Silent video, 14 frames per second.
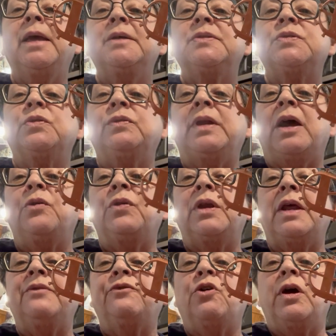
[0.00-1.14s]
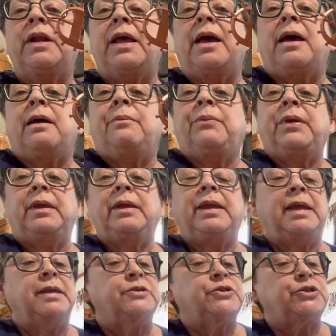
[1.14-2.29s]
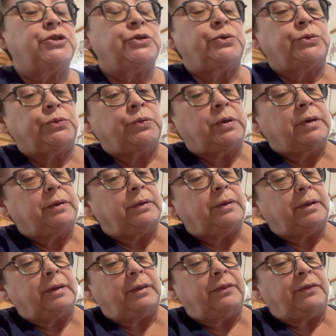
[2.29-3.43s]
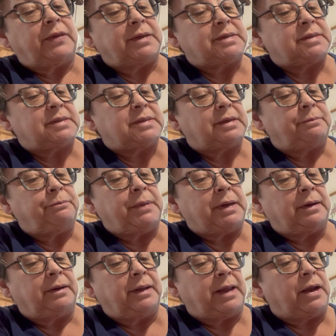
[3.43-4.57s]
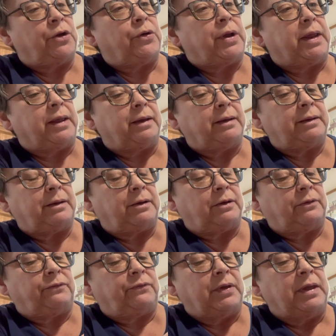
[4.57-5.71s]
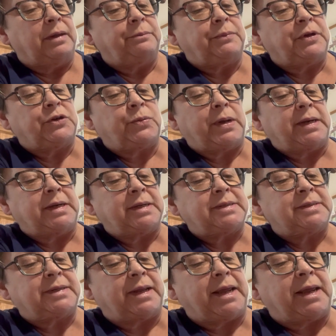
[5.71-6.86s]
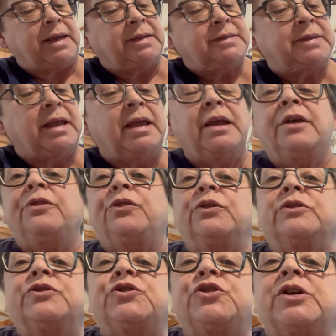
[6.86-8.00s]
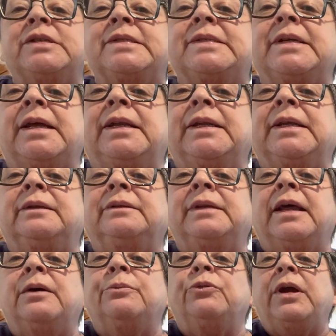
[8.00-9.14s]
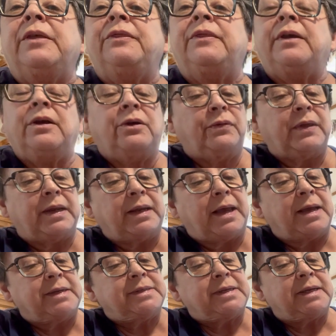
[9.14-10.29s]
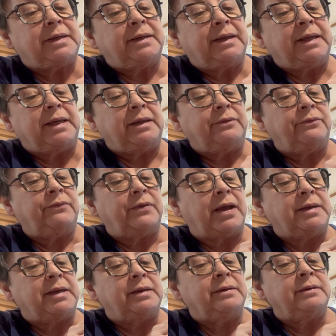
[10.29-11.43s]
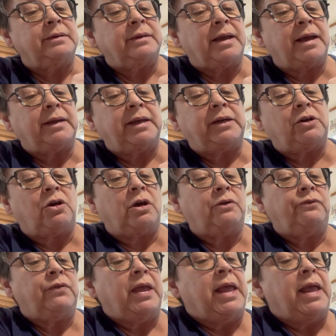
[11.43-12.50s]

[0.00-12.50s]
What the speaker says: So now that I've got up into this middle area of between his legs, there's just a little nub right there that I did leave. I didn't cut it off.